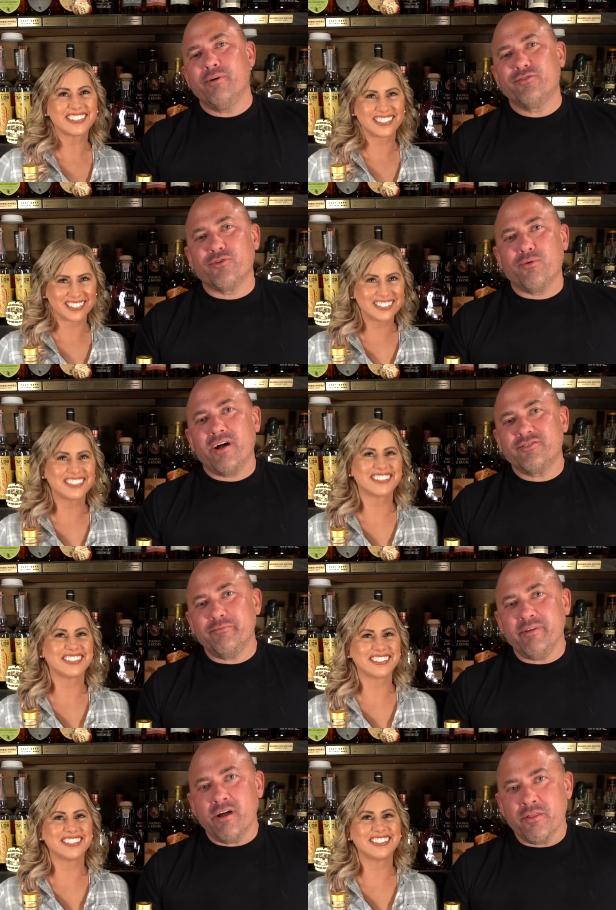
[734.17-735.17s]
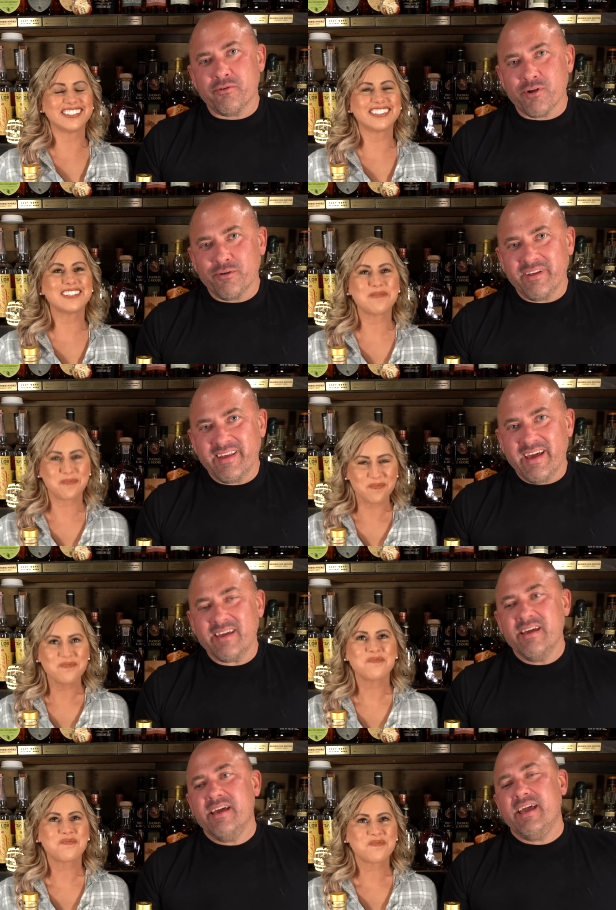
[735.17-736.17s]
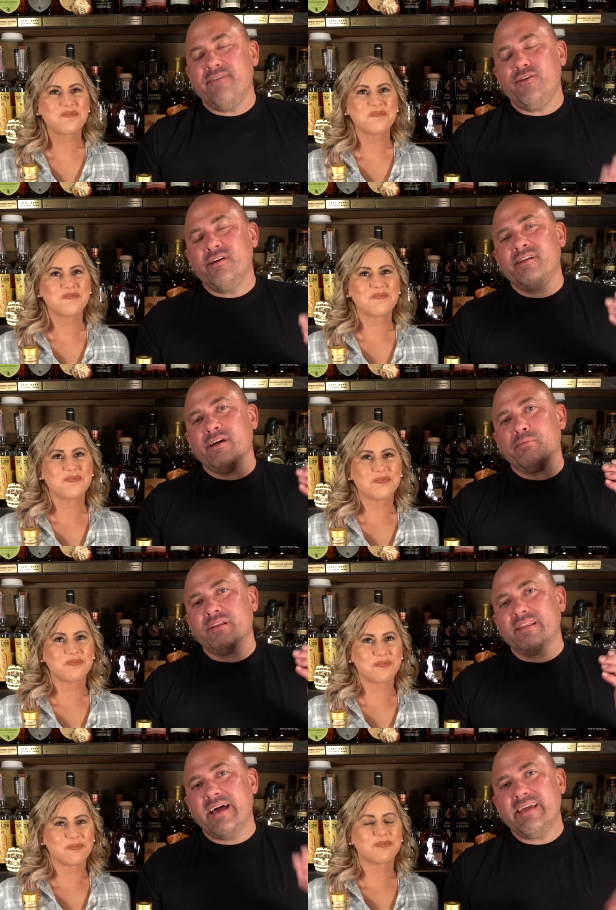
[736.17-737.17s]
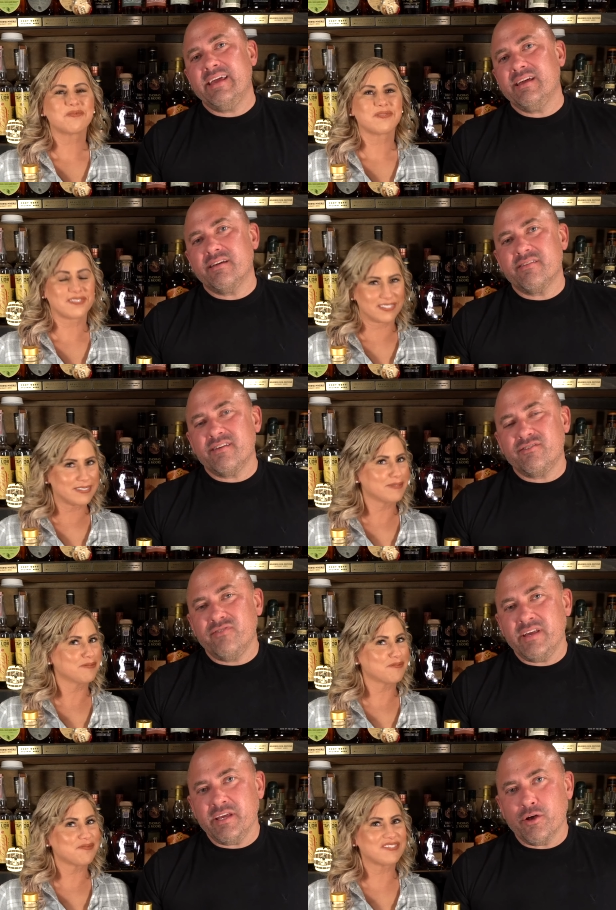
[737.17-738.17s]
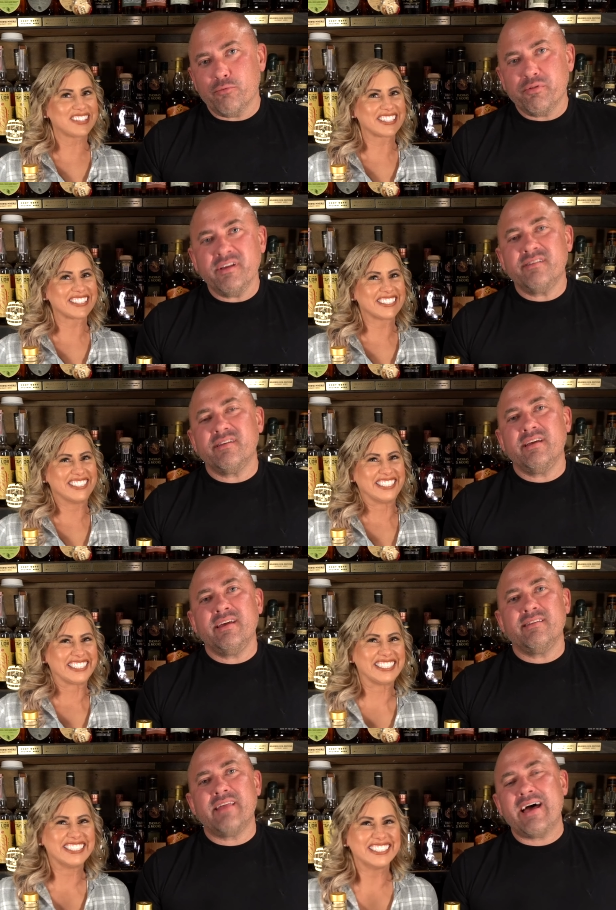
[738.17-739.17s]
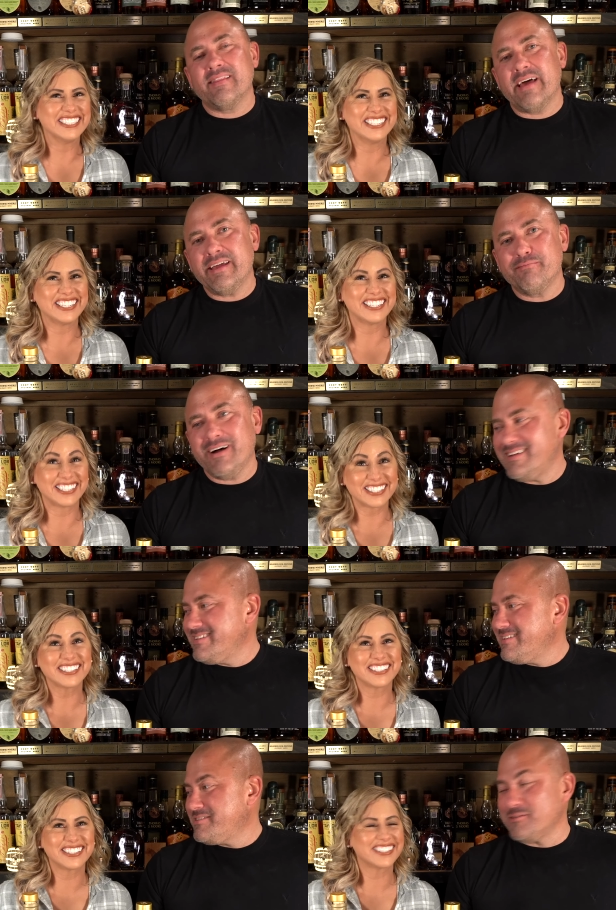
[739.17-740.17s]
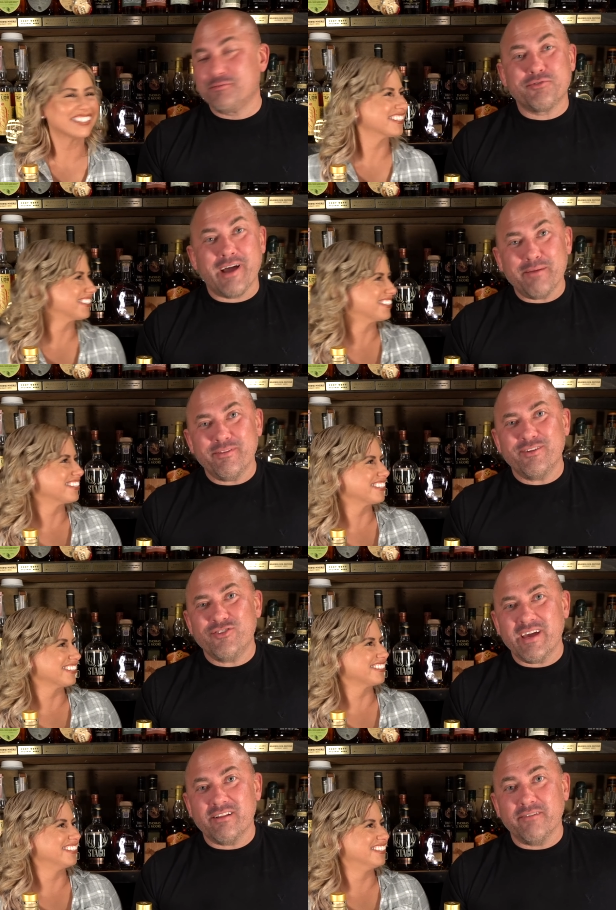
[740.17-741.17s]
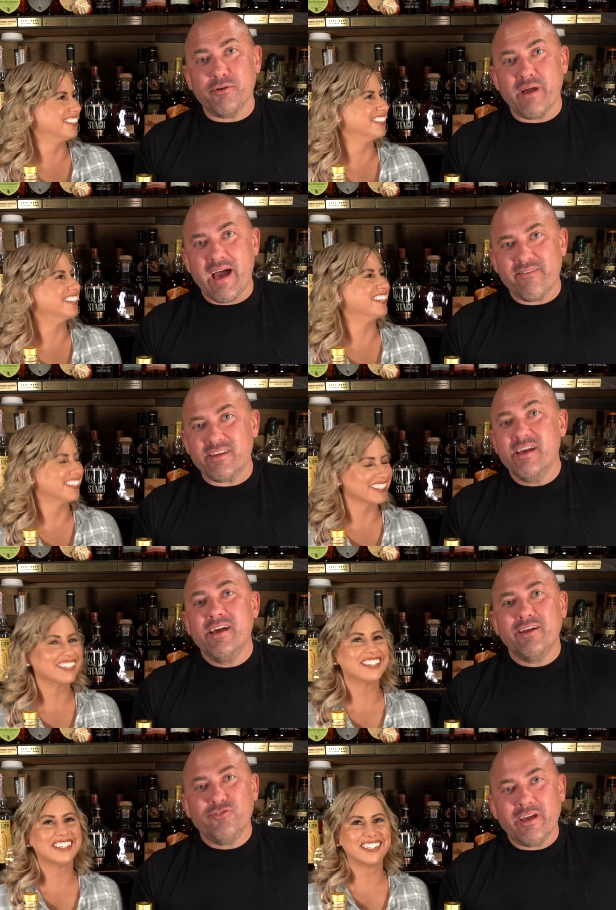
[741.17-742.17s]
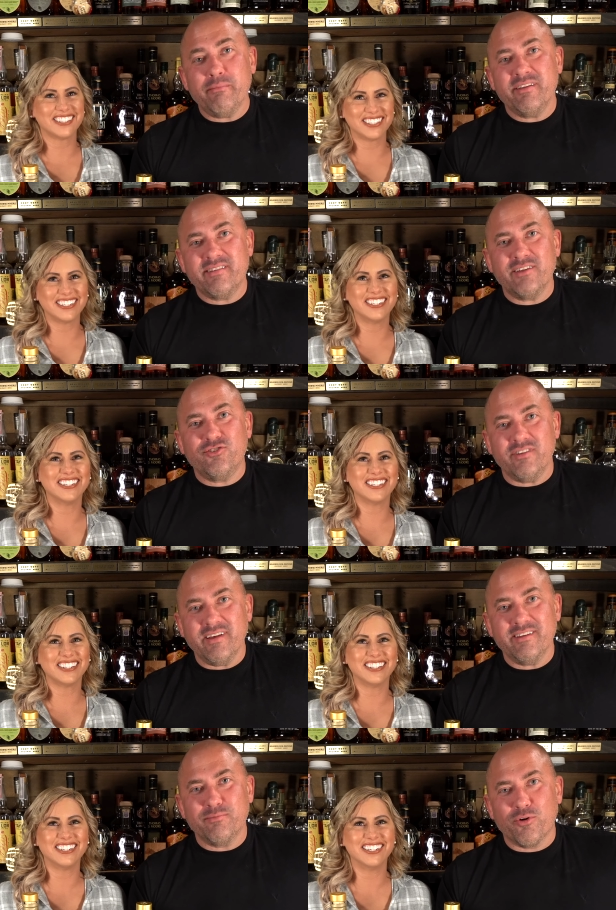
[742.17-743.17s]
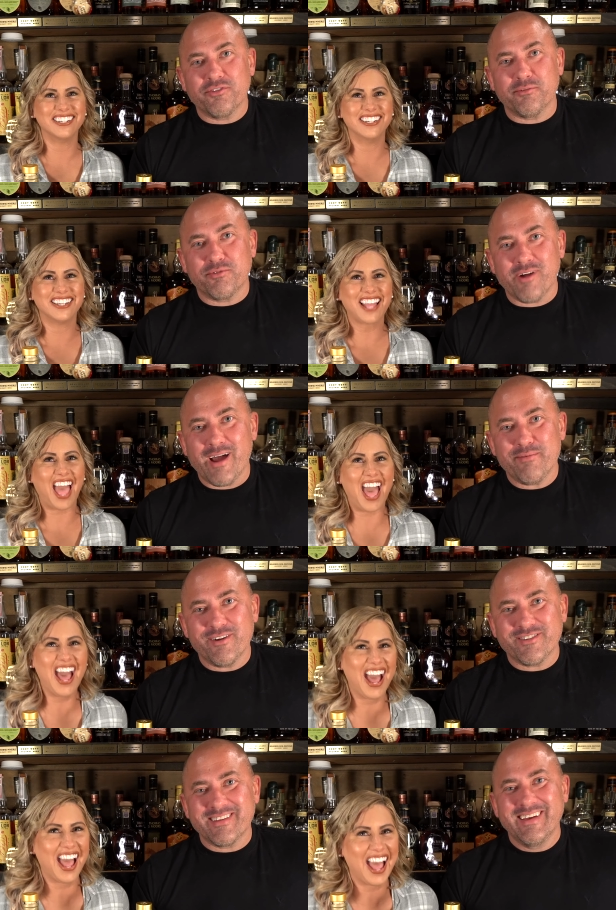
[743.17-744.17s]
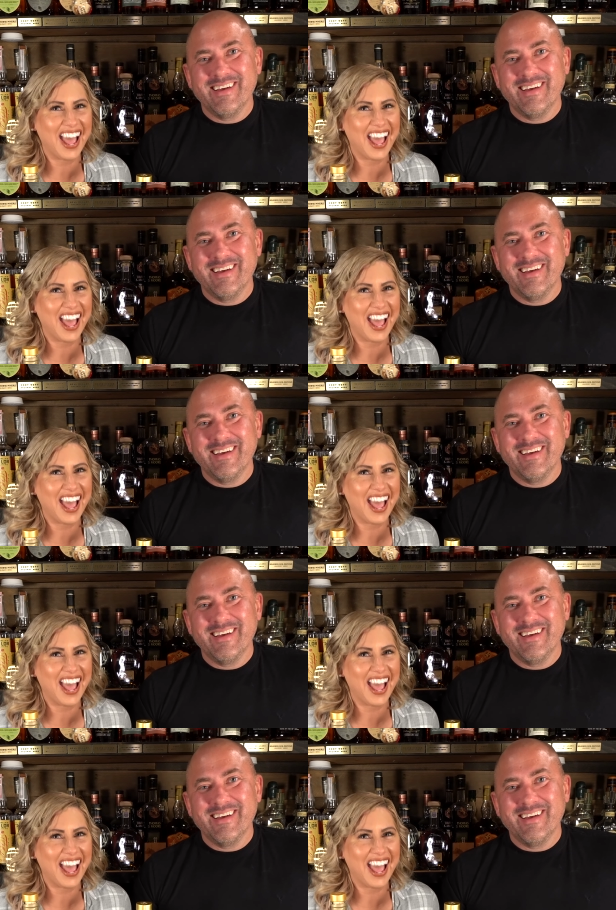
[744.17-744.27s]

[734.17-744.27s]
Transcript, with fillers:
Speaker 1: much for watching Beyond the Row today. If you ended up liking this video, please hit that like button. Subscribe to the channel if you haven't. Jamie said she needs more subscribers.